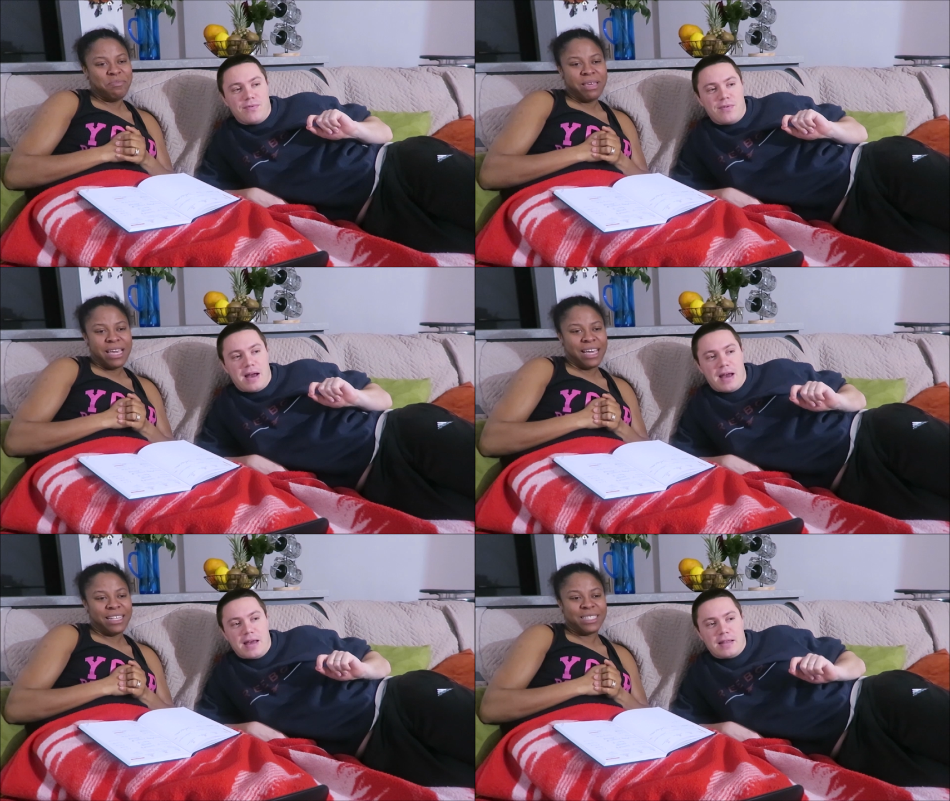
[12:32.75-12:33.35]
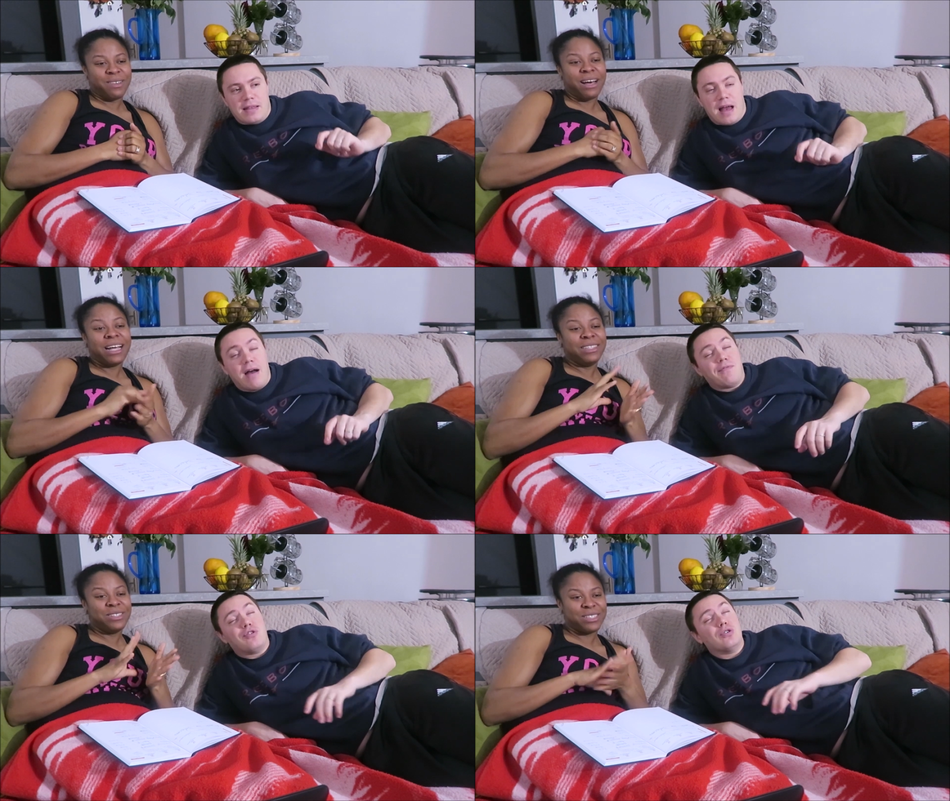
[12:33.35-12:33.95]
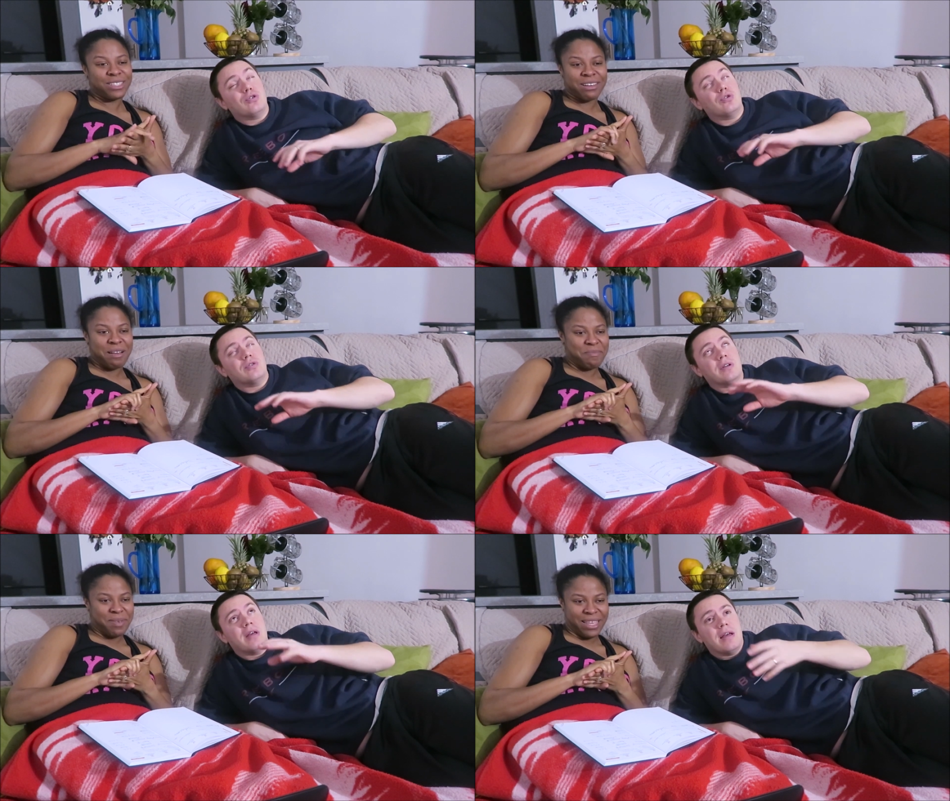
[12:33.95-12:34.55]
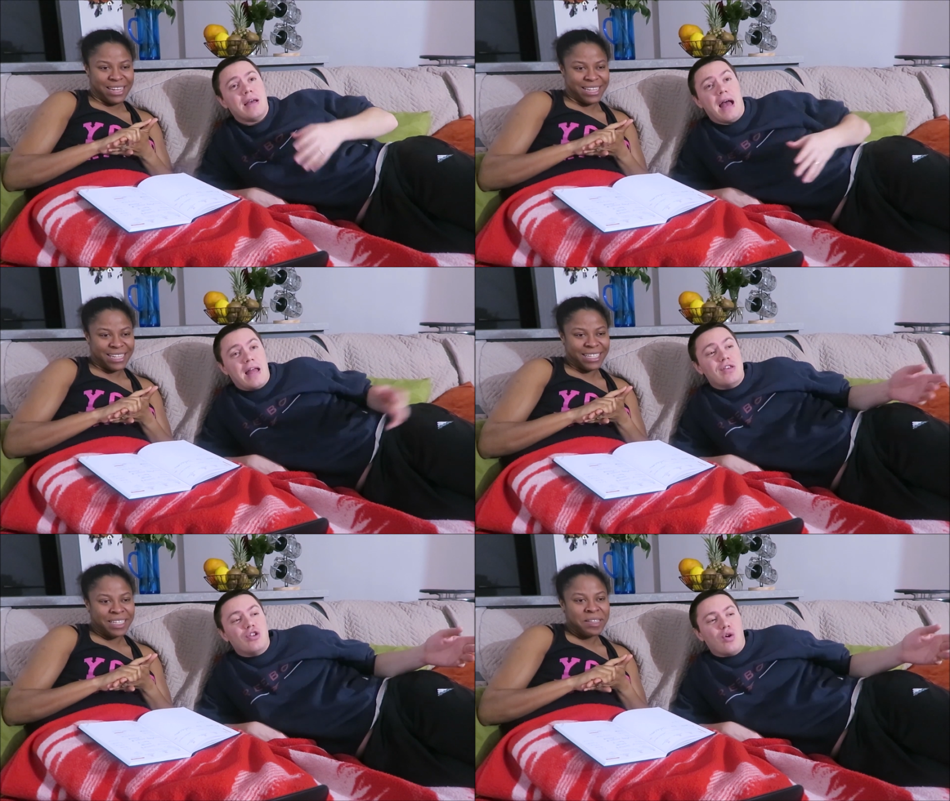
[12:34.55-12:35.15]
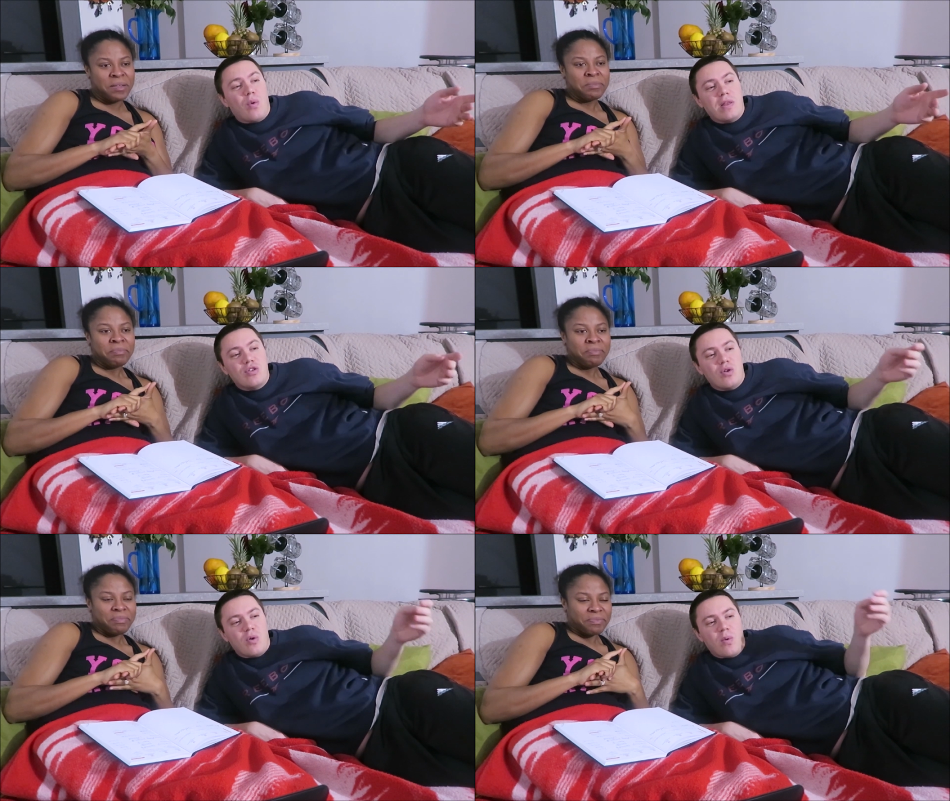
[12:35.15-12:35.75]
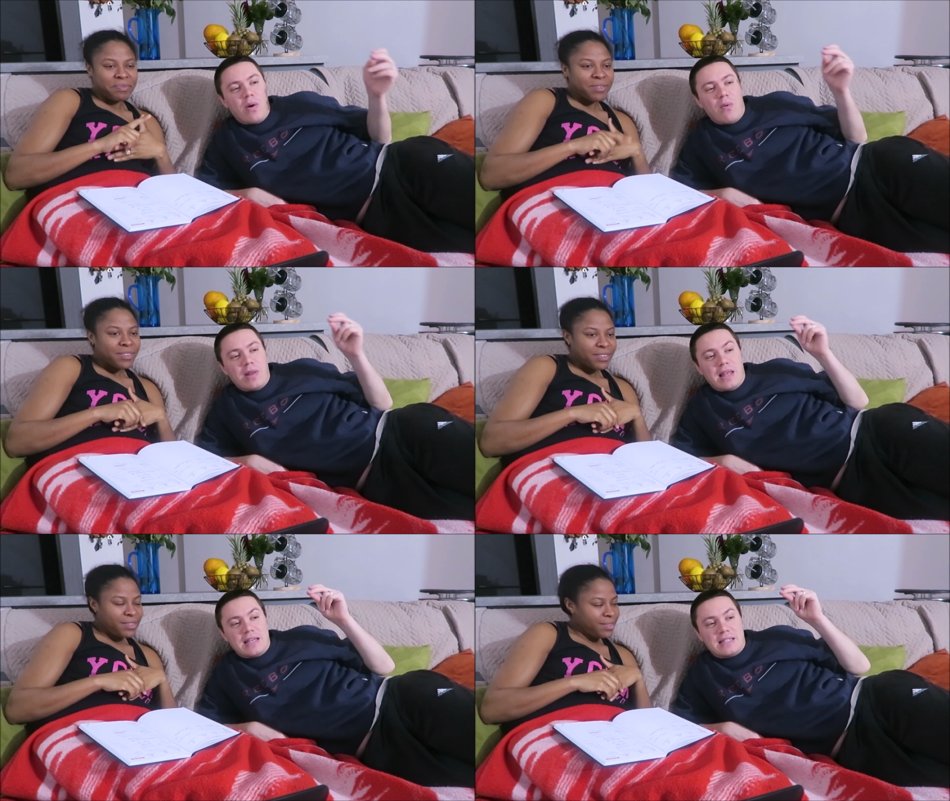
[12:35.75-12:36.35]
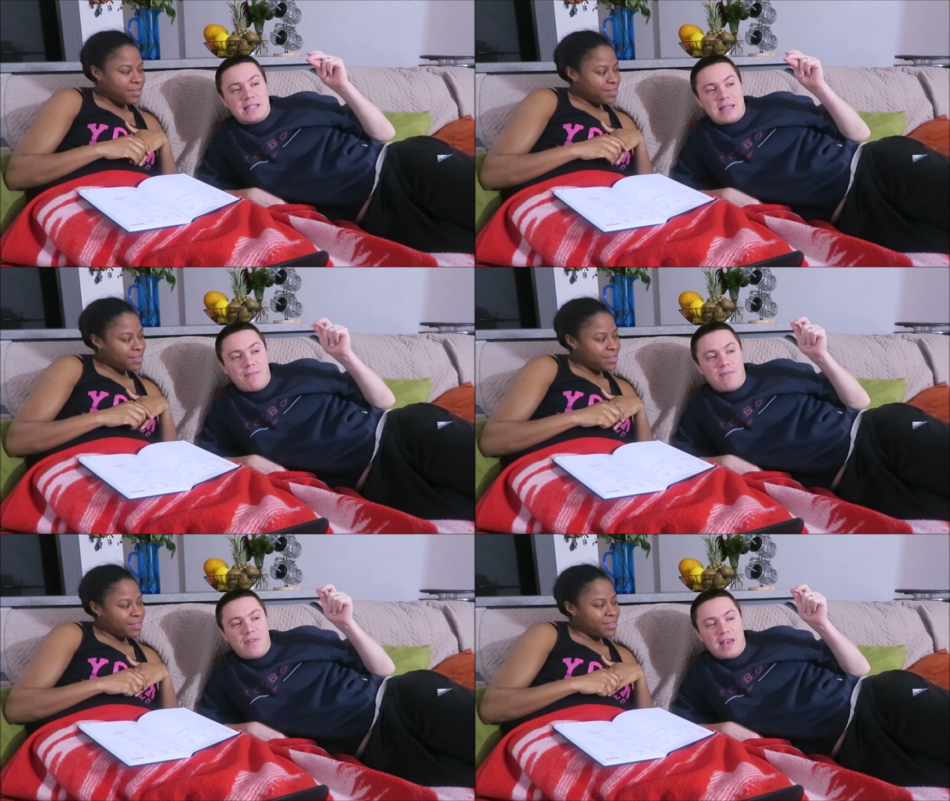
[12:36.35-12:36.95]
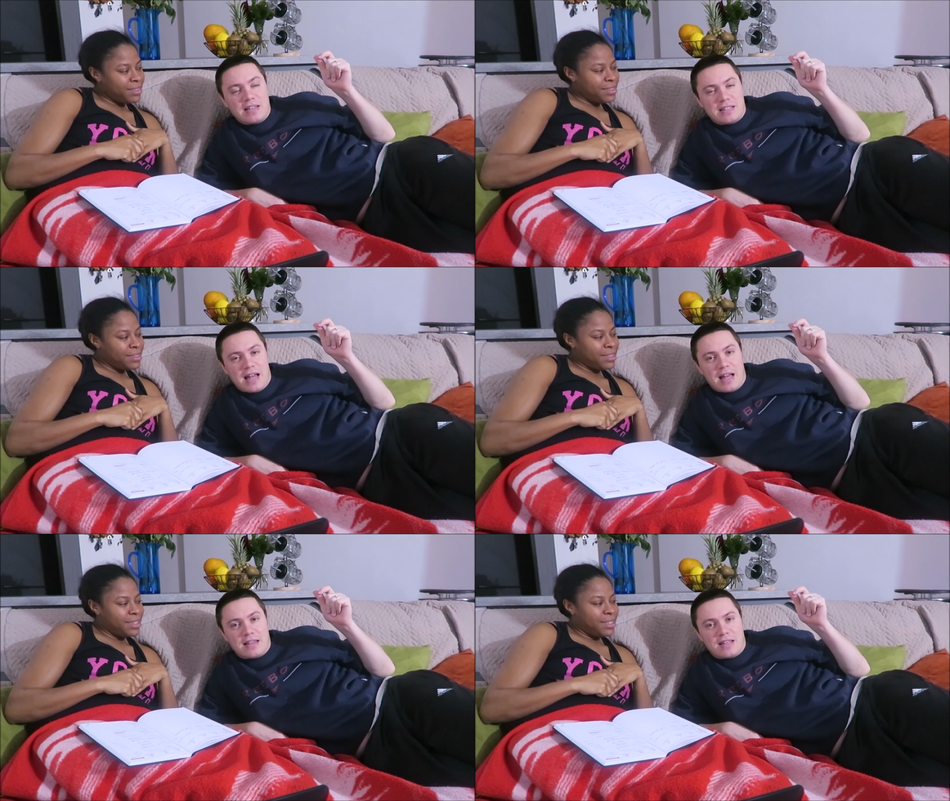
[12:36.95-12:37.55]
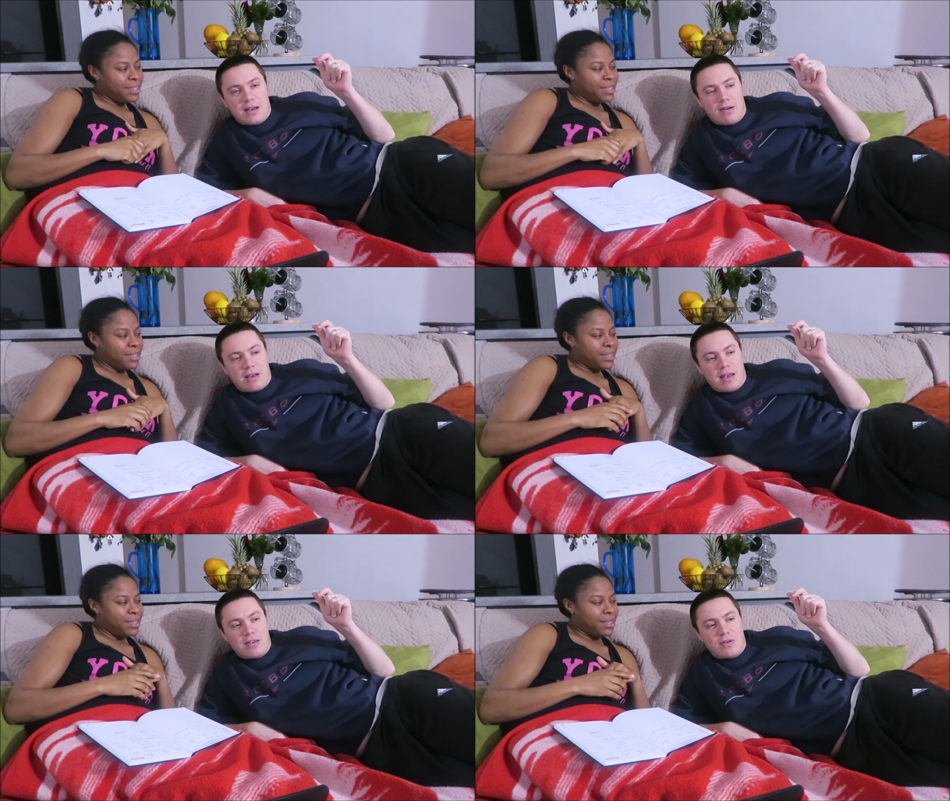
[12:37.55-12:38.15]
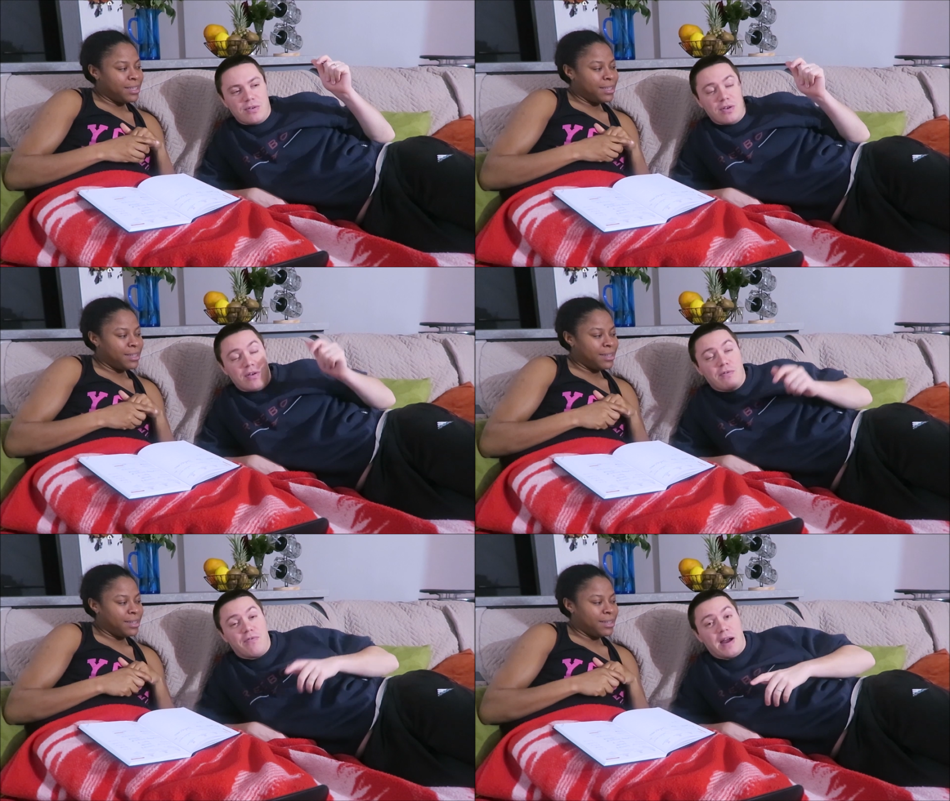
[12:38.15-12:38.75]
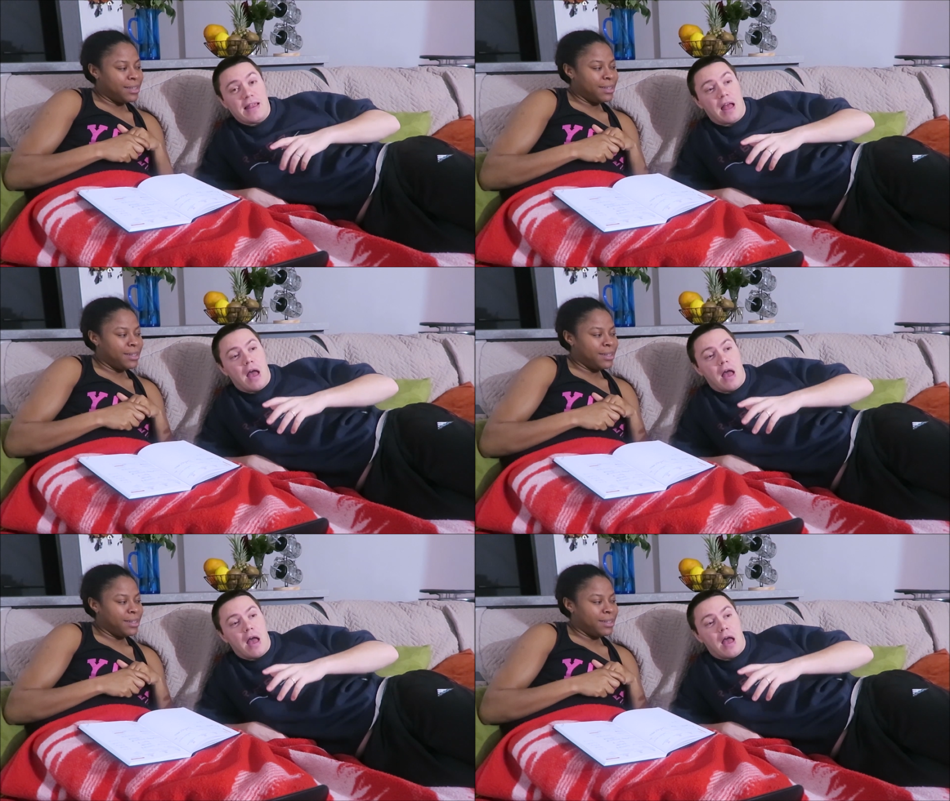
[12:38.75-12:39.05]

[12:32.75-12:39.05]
Speaker 1: beer, right. so I, I have, to, scrap it.
Speaker 2: And you know when you when there's some things that okay you you, you find